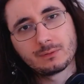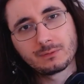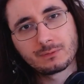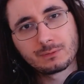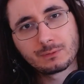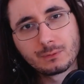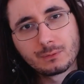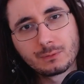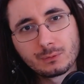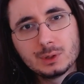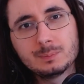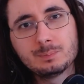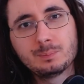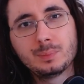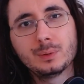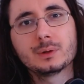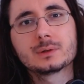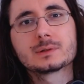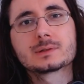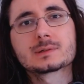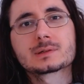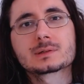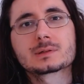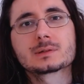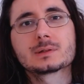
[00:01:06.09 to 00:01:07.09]
of three
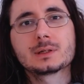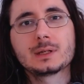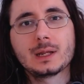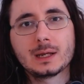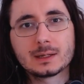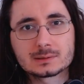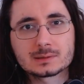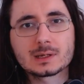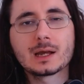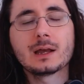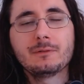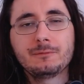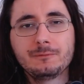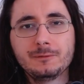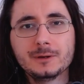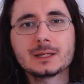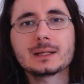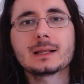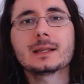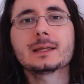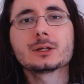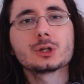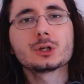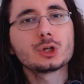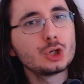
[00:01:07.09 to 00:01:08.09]
books that I
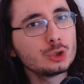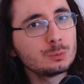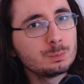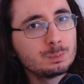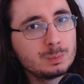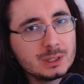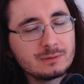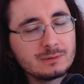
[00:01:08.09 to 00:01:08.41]
think like could